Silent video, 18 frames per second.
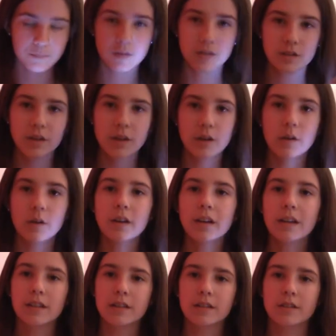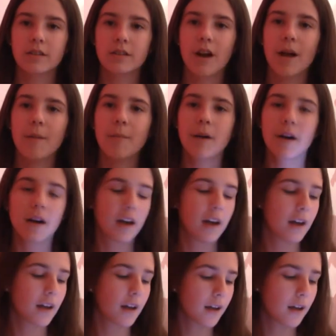So on Instagram
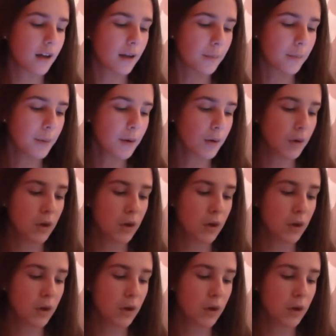I put